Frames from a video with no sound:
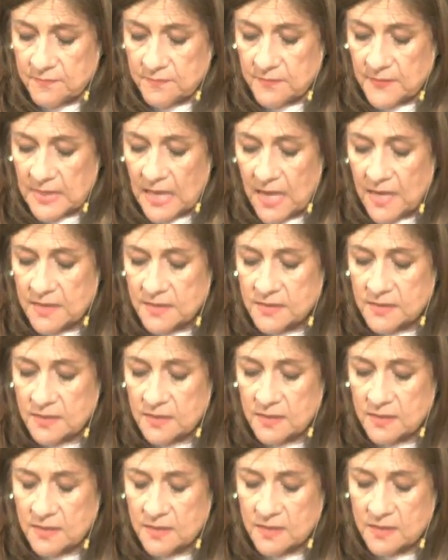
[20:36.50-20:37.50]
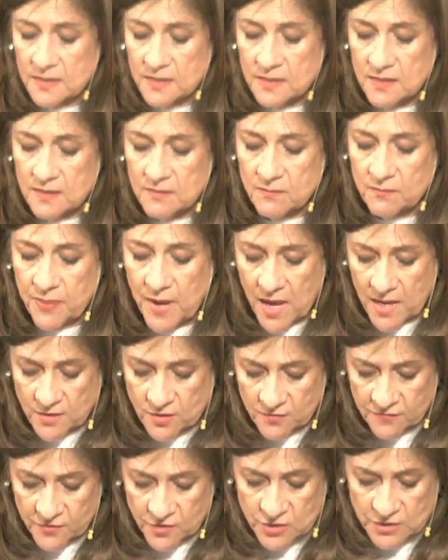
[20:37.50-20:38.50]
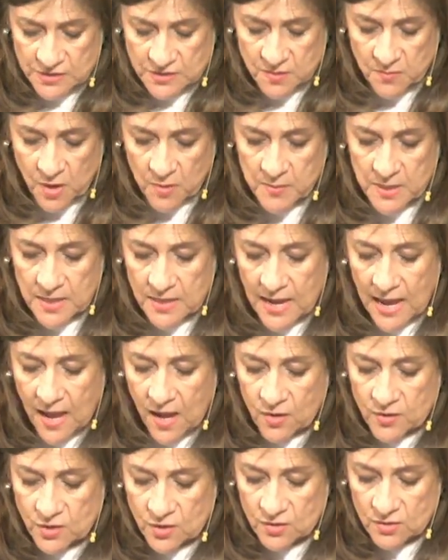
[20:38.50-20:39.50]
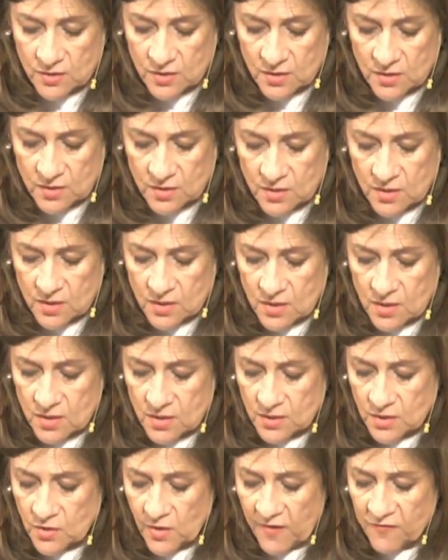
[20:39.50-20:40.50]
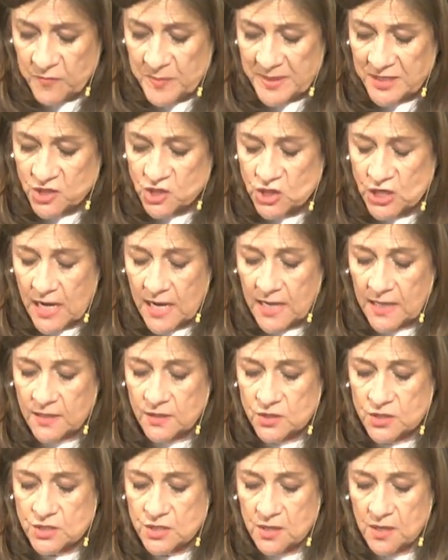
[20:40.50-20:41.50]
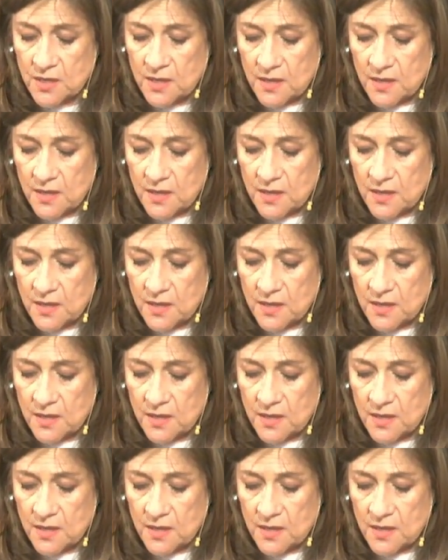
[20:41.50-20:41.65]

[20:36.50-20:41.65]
And ponder for just a moment how you have been changed